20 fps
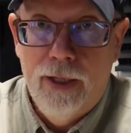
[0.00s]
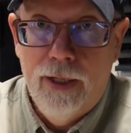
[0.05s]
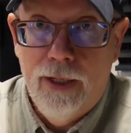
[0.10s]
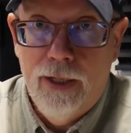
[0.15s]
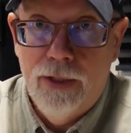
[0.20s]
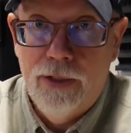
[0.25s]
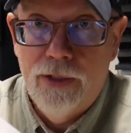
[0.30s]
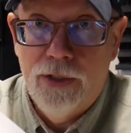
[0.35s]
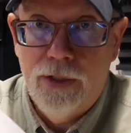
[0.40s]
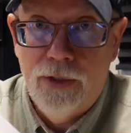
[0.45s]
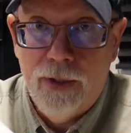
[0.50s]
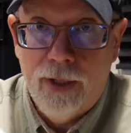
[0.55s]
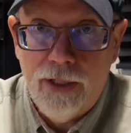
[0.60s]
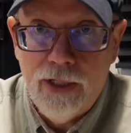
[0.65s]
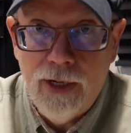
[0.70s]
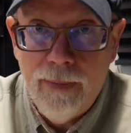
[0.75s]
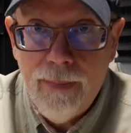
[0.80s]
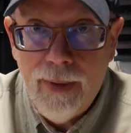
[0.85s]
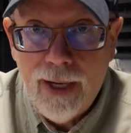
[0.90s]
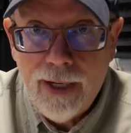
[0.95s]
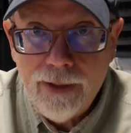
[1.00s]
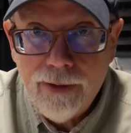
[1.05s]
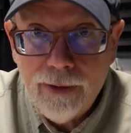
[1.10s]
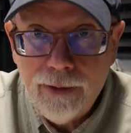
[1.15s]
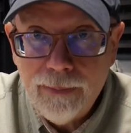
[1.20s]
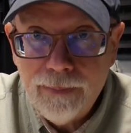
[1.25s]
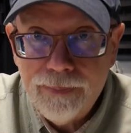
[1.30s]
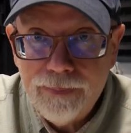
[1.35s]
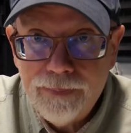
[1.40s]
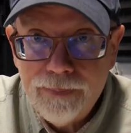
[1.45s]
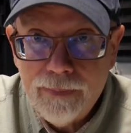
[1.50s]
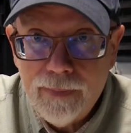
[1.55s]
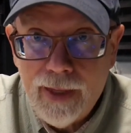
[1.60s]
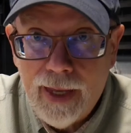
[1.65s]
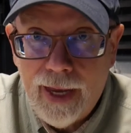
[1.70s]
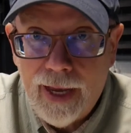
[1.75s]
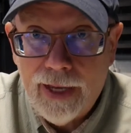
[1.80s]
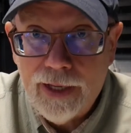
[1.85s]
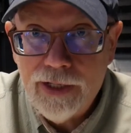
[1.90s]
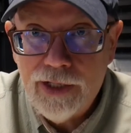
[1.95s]
instruction manual
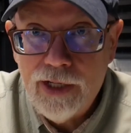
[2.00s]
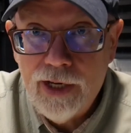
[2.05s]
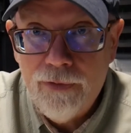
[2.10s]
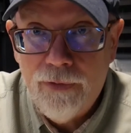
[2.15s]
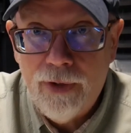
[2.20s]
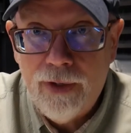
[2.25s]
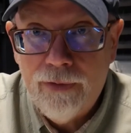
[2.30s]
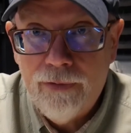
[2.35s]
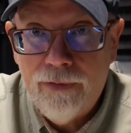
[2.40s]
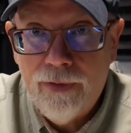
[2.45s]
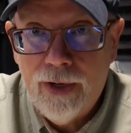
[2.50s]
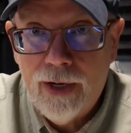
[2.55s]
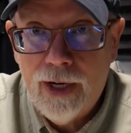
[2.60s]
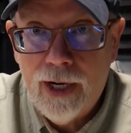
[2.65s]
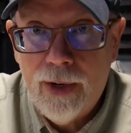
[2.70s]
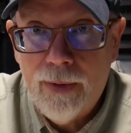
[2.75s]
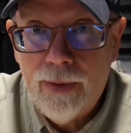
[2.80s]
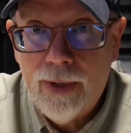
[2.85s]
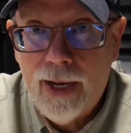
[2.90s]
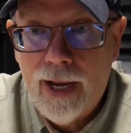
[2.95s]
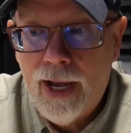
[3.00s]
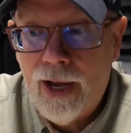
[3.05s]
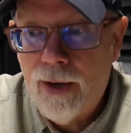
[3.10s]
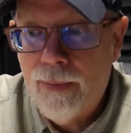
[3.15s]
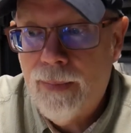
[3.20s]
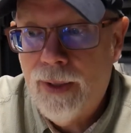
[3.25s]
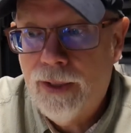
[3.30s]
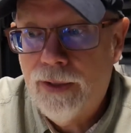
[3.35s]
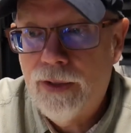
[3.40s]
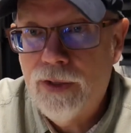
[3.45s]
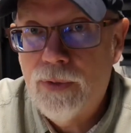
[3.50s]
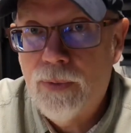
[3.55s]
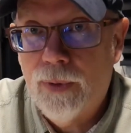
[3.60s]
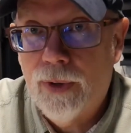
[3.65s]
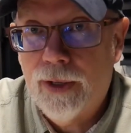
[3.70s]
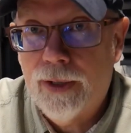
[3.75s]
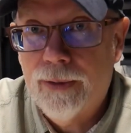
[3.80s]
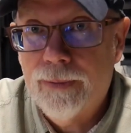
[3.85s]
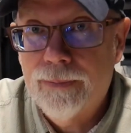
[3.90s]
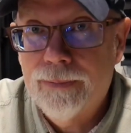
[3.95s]
and see if we can figure out how to make this
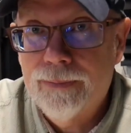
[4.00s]
work.